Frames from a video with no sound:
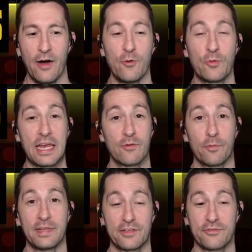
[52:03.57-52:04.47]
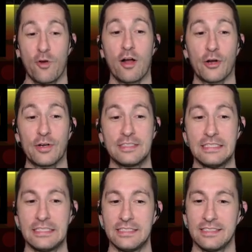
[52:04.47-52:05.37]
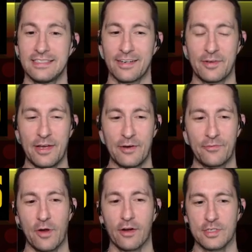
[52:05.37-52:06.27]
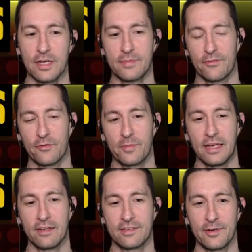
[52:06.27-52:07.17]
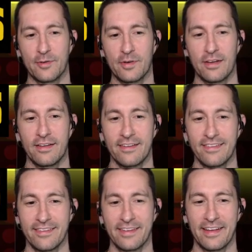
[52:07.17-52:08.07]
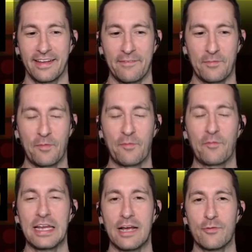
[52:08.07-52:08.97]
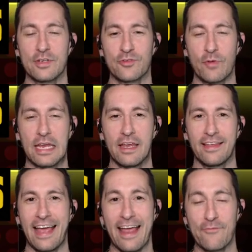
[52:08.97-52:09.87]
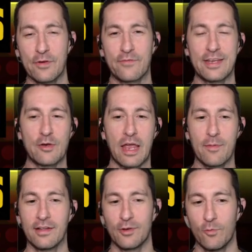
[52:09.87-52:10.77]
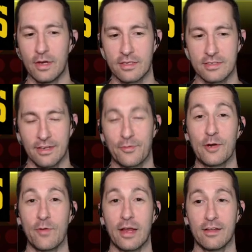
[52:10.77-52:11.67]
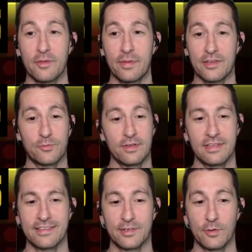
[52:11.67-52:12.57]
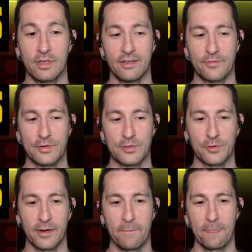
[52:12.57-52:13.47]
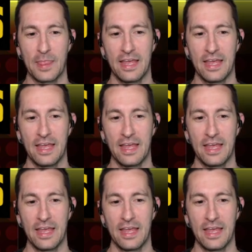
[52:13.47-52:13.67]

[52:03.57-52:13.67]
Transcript: Oh, can it replace Frogger? Ugh, I don't know. Frogger's up there for me. So right now we're just ranking every video game all at once. If we're going to rank all the best ones, that's a totally different story.